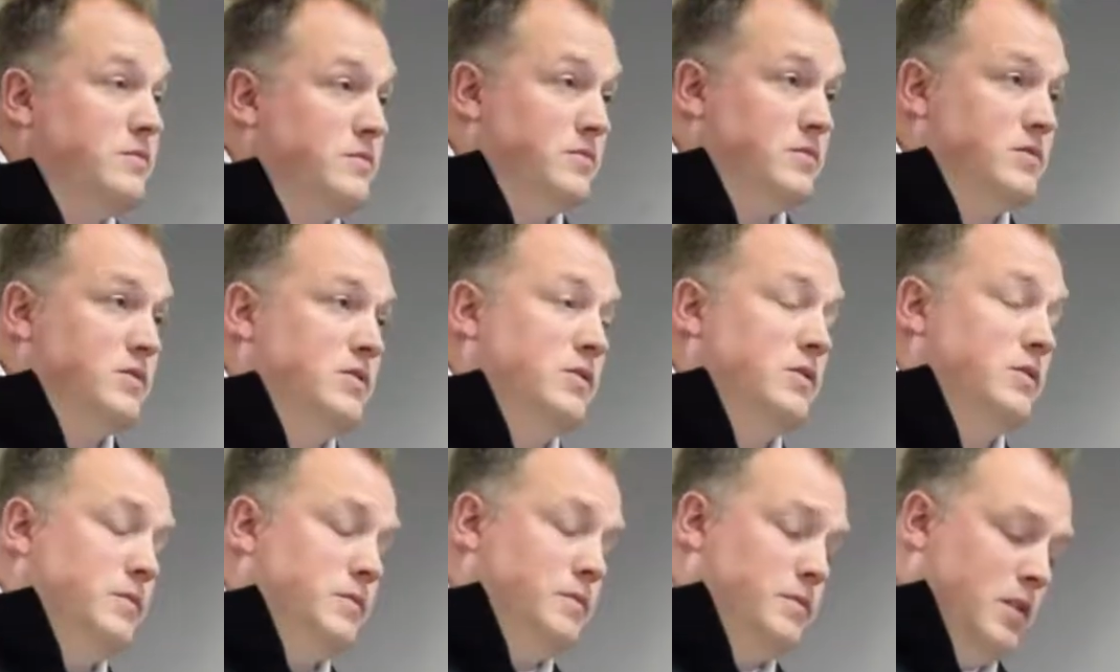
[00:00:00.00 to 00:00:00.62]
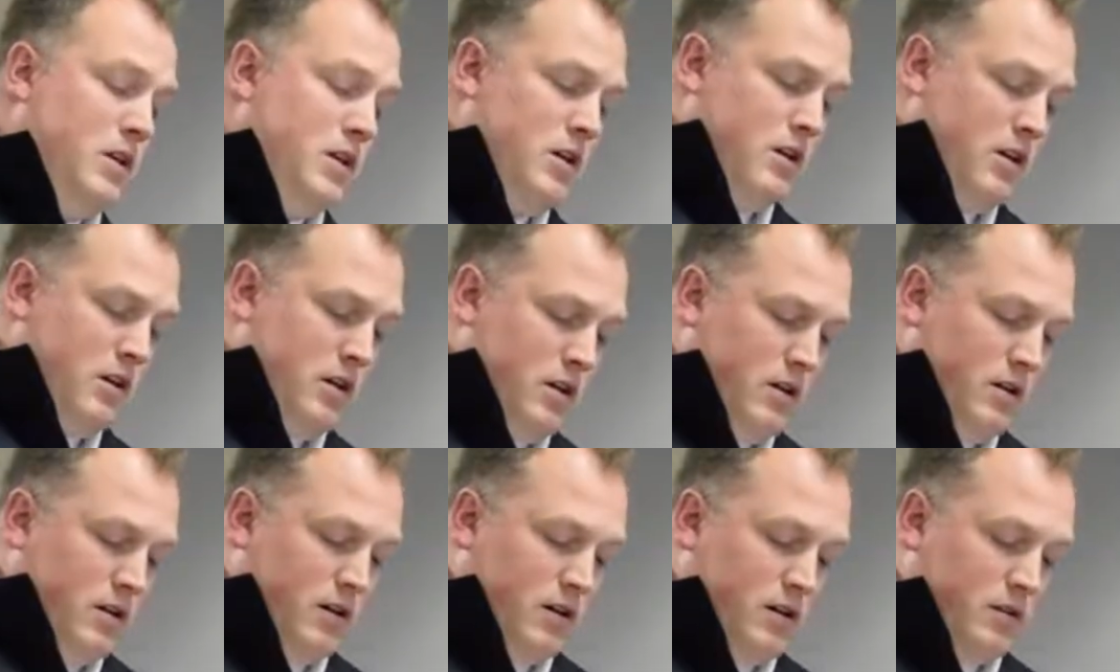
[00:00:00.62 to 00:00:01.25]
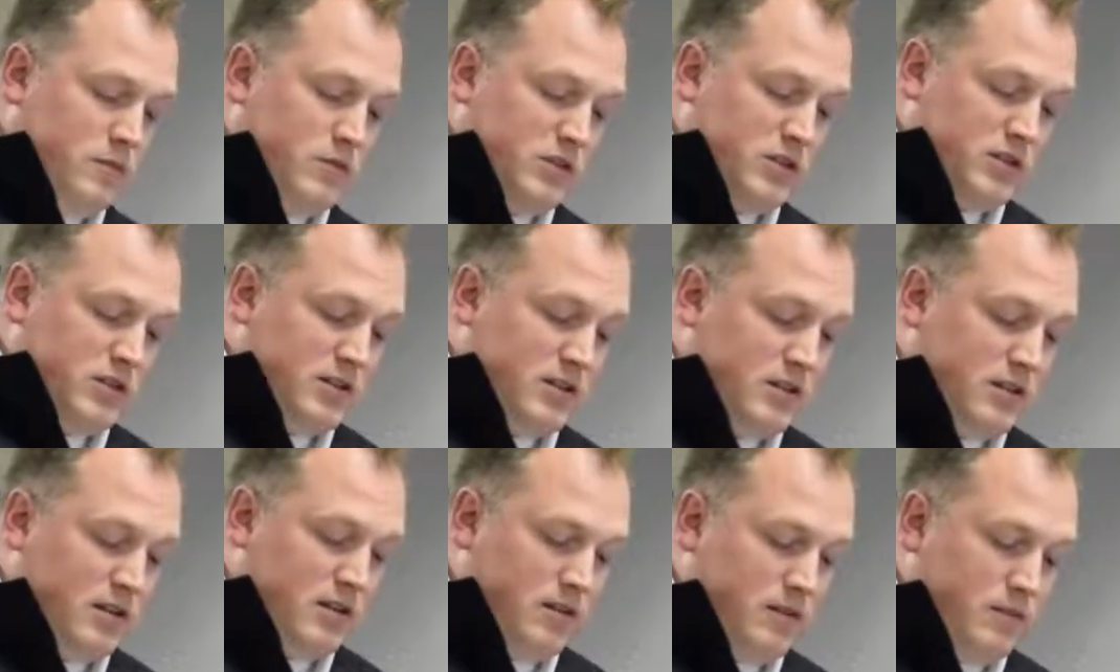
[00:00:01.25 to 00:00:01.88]
So just
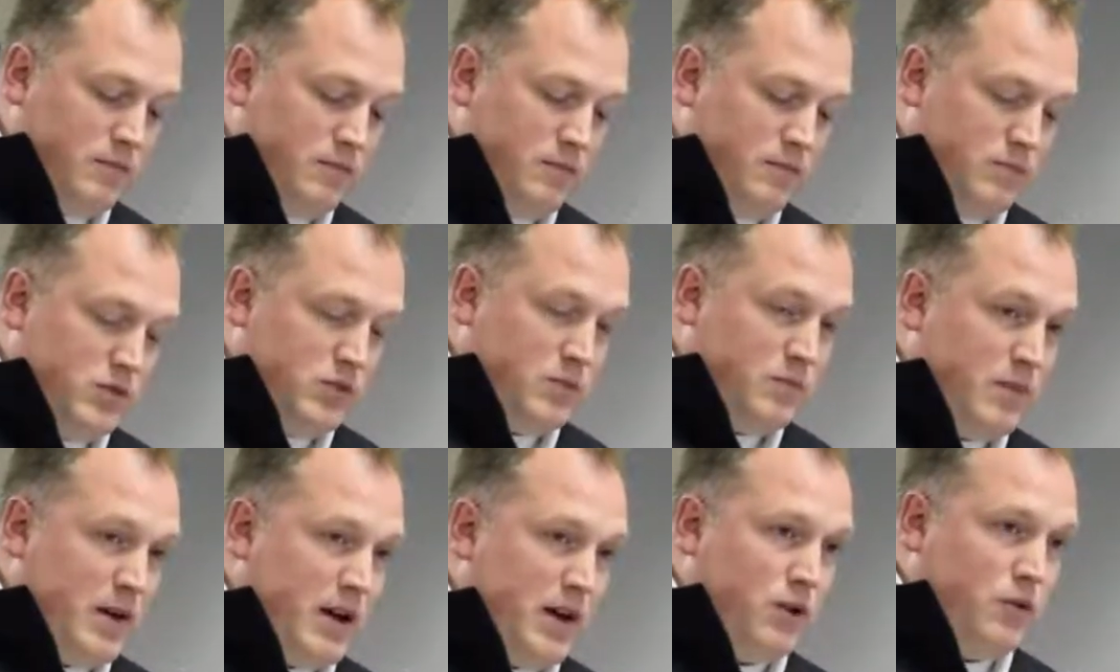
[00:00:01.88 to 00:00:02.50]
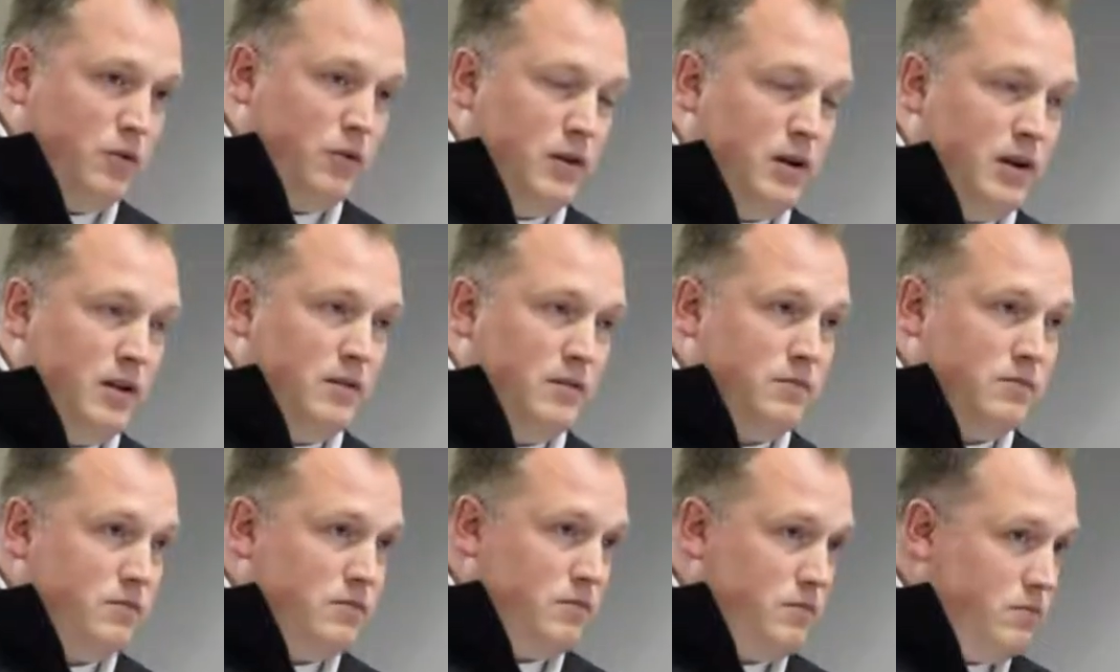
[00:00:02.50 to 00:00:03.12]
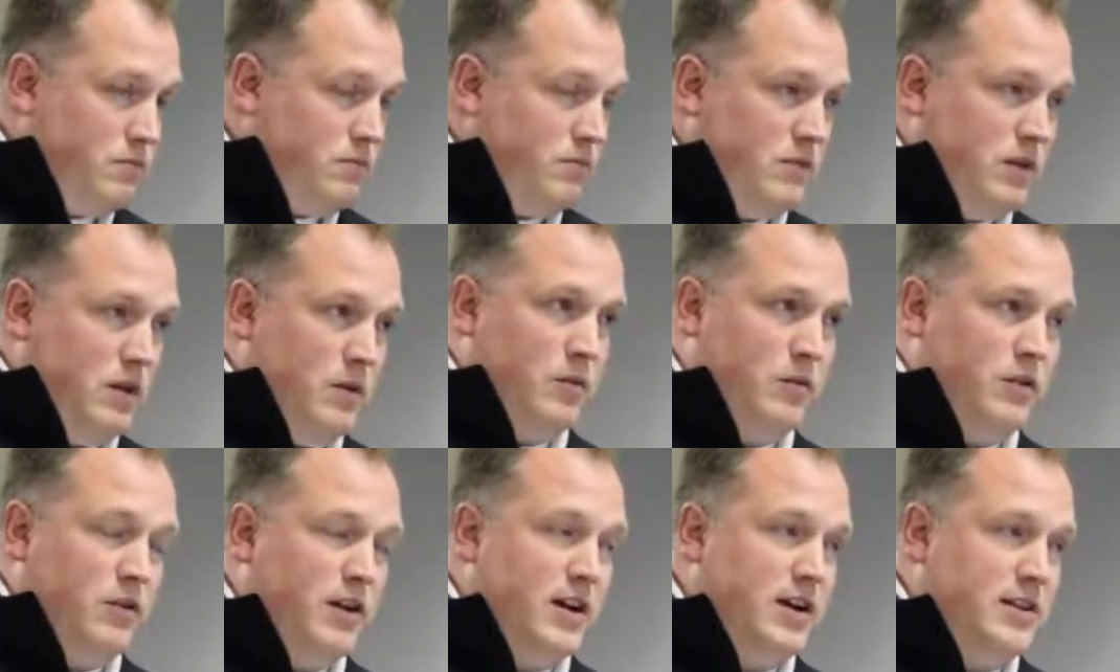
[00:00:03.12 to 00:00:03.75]
back away,
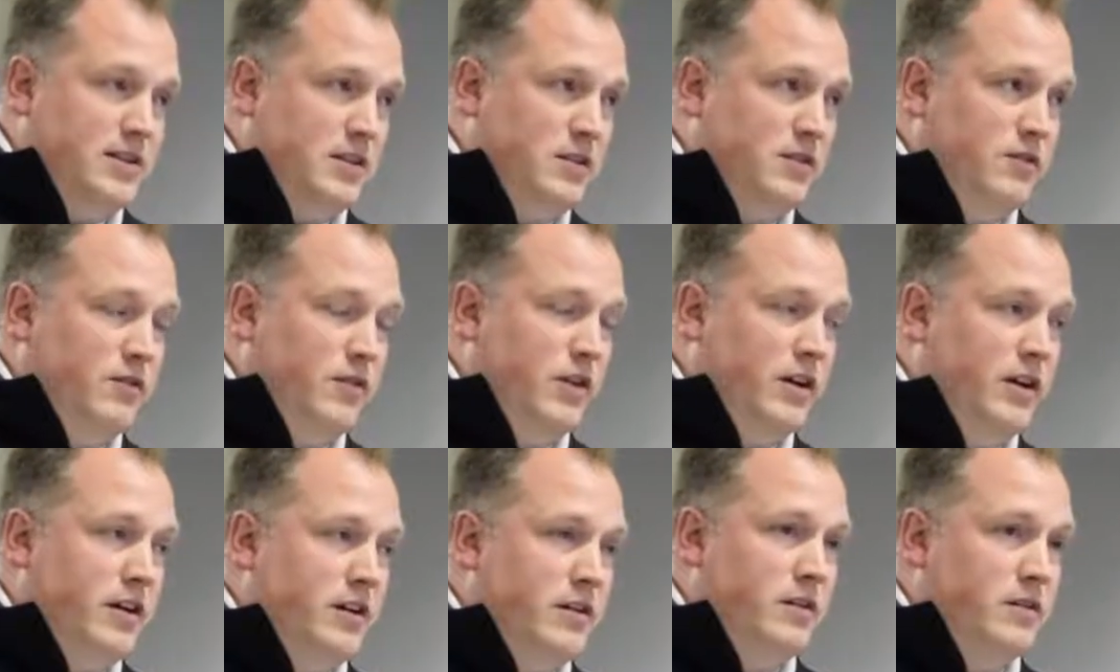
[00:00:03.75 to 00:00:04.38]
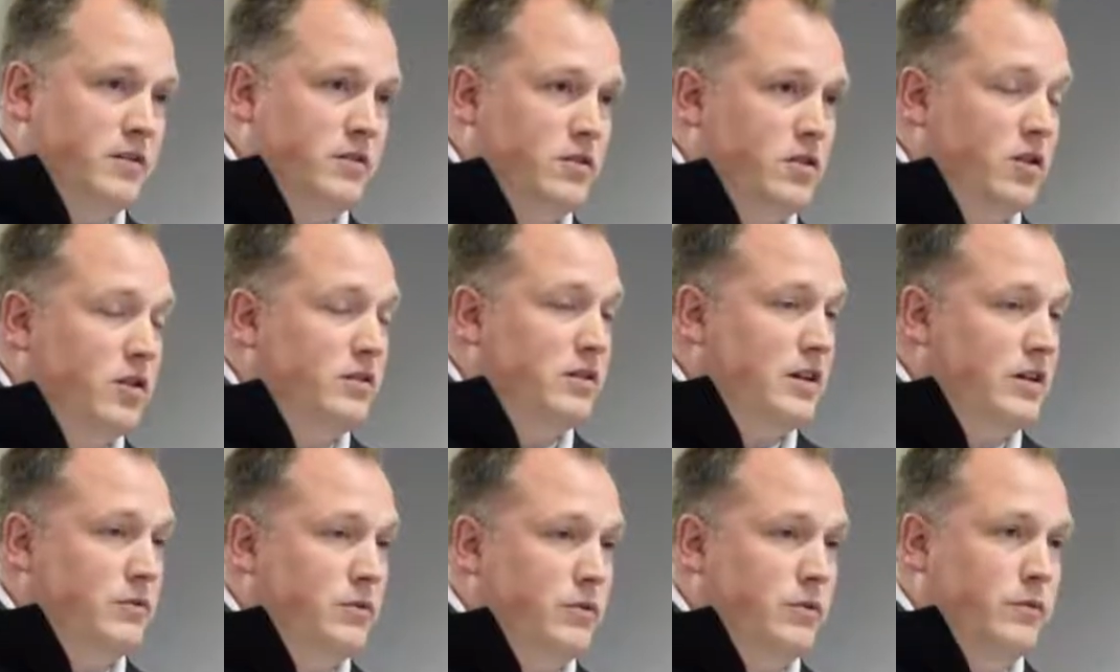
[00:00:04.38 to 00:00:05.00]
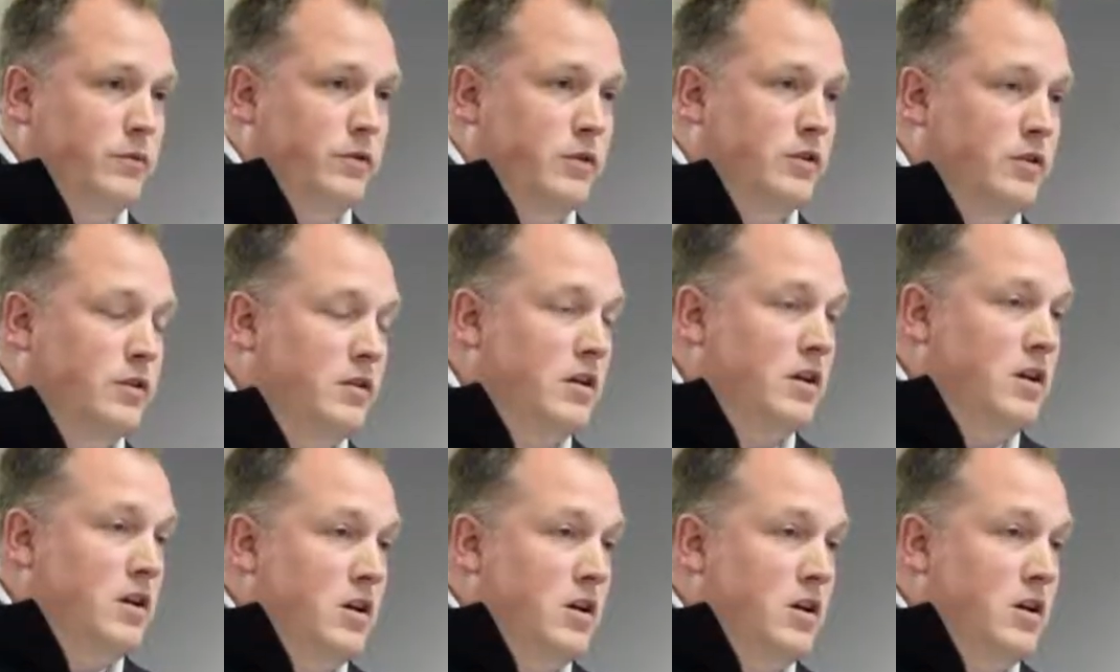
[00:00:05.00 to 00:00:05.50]
keeping your eyes on the fire, call 911.